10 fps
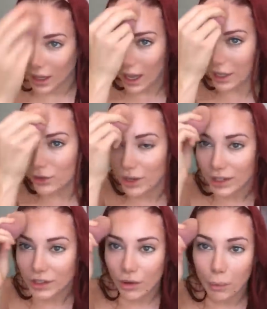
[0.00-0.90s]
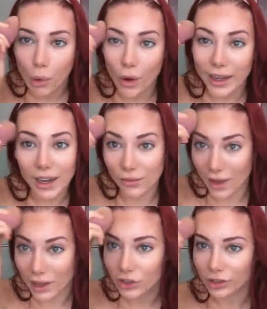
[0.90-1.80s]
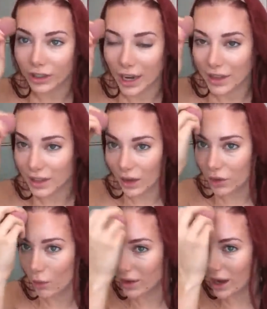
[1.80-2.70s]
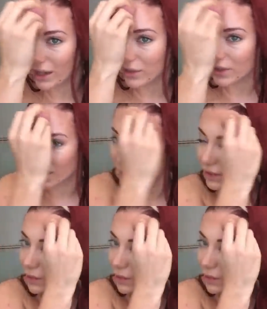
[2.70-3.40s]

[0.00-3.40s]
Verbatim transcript: And you get to a point eventually, I think everyone kind of gets